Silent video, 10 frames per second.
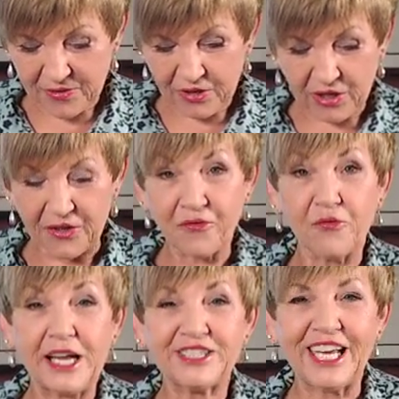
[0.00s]
kind of
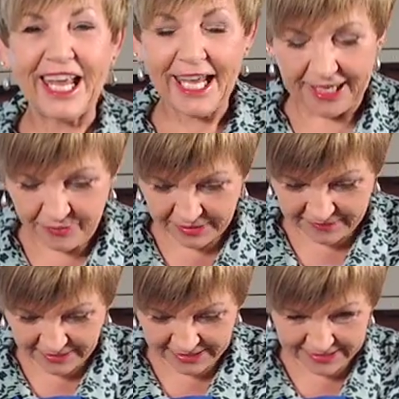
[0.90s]
rush ahead with
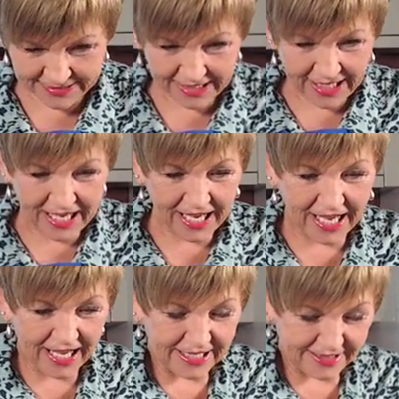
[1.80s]
things
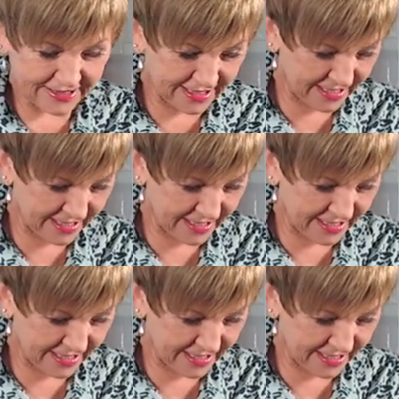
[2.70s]
and